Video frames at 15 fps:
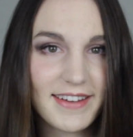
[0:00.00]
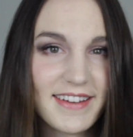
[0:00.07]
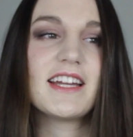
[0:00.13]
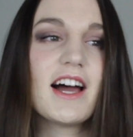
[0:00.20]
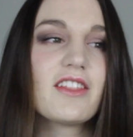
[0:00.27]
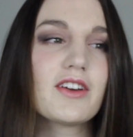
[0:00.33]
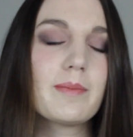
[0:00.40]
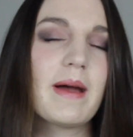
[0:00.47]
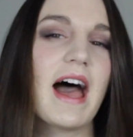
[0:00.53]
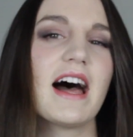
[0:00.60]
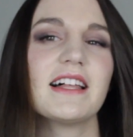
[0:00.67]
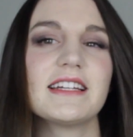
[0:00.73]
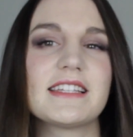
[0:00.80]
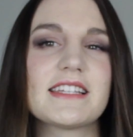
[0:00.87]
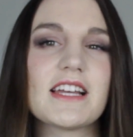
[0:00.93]
The other
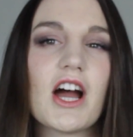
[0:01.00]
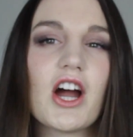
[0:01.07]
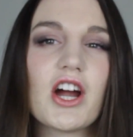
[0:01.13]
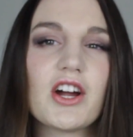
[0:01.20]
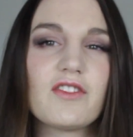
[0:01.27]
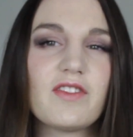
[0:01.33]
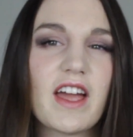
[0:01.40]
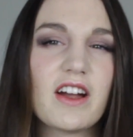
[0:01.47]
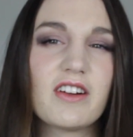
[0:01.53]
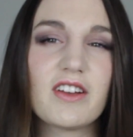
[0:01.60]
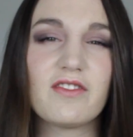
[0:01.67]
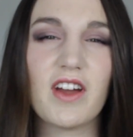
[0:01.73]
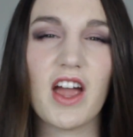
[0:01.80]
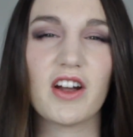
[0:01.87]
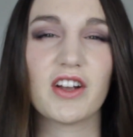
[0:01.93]
palettes are very,
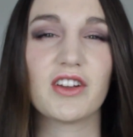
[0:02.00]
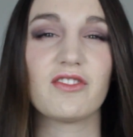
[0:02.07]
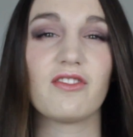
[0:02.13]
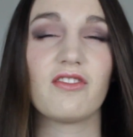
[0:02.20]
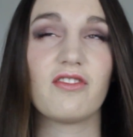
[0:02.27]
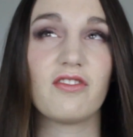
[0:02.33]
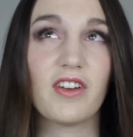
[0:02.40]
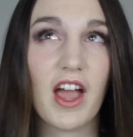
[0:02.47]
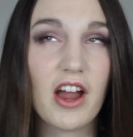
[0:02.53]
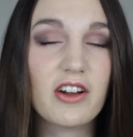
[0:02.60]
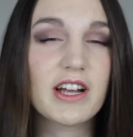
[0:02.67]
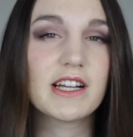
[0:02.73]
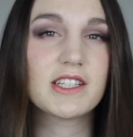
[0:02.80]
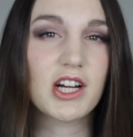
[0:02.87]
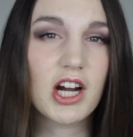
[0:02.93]
very,
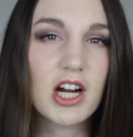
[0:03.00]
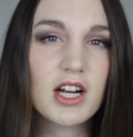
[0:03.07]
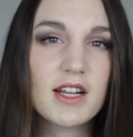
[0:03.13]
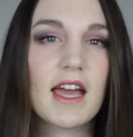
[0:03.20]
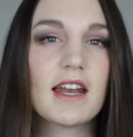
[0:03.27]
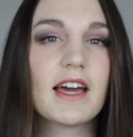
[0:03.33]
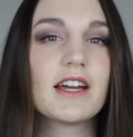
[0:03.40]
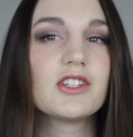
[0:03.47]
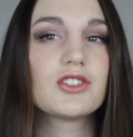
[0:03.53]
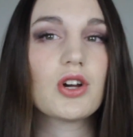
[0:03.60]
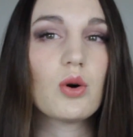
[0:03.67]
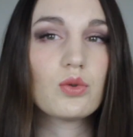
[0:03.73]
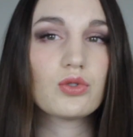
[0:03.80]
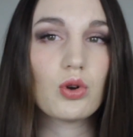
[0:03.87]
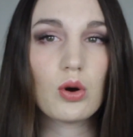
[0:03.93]
very dark, and I
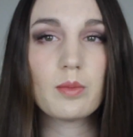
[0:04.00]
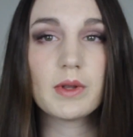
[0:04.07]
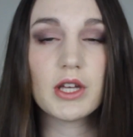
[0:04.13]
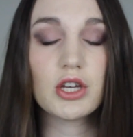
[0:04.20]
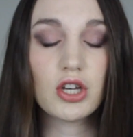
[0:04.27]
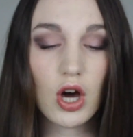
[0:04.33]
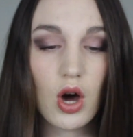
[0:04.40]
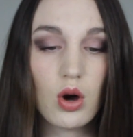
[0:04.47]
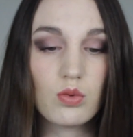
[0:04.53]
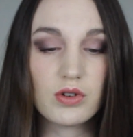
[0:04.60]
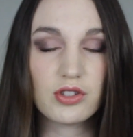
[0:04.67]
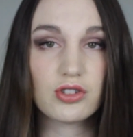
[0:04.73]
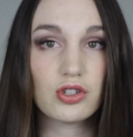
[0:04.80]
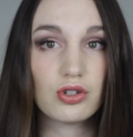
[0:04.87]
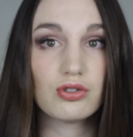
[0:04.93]
don't normally go
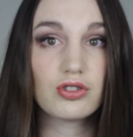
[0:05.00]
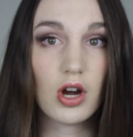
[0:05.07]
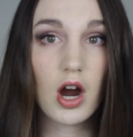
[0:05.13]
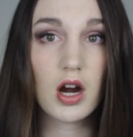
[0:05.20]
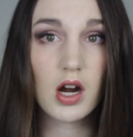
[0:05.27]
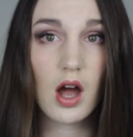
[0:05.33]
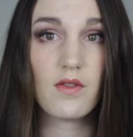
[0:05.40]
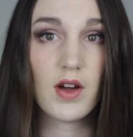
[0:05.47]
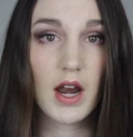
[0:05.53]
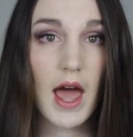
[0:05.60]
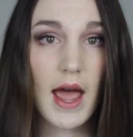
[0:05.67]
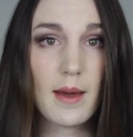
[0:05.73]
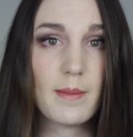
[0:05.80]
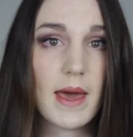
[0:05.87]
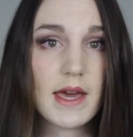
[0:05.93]
with too dark of an
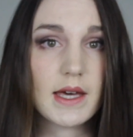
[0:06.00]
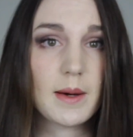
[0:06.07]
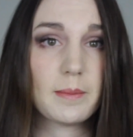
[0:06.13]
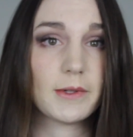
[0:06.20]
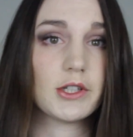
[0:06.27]
eye makeup